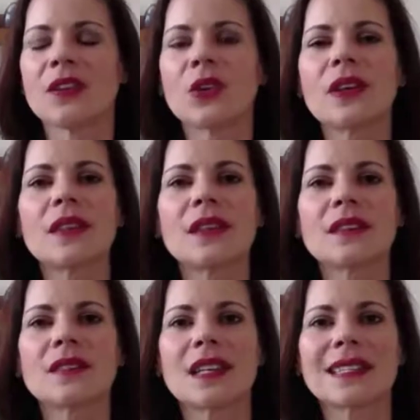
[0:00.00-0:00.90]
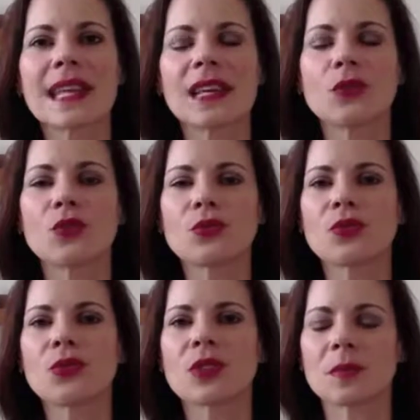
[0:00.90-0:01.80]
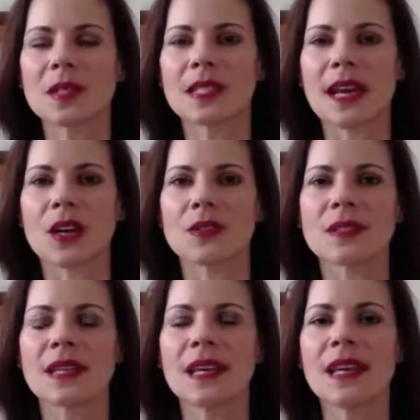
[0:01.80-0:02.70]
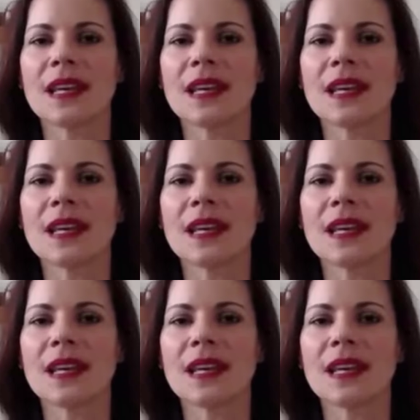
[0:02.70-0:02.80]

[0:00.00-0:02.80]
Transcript: The only thing that's going to take you through those ups and downs